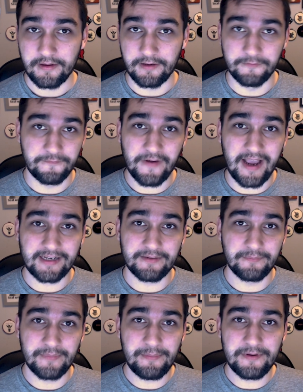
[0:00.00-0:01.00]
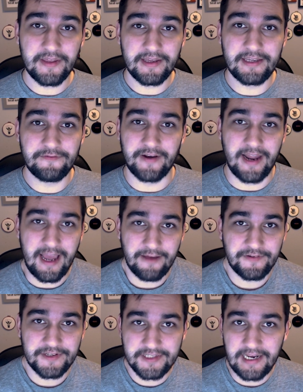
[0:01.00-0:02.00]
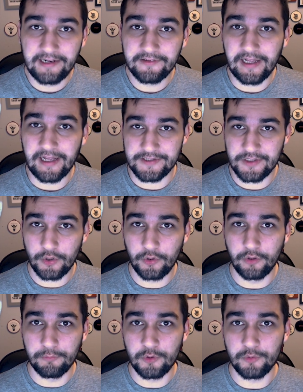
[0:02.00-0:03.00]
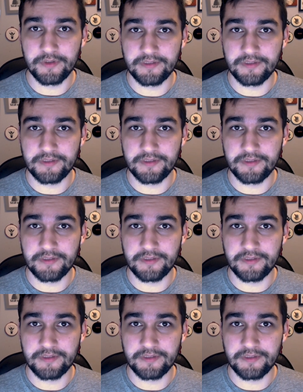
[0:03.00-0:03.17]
In fact, maybe they even have a stained glass golem who was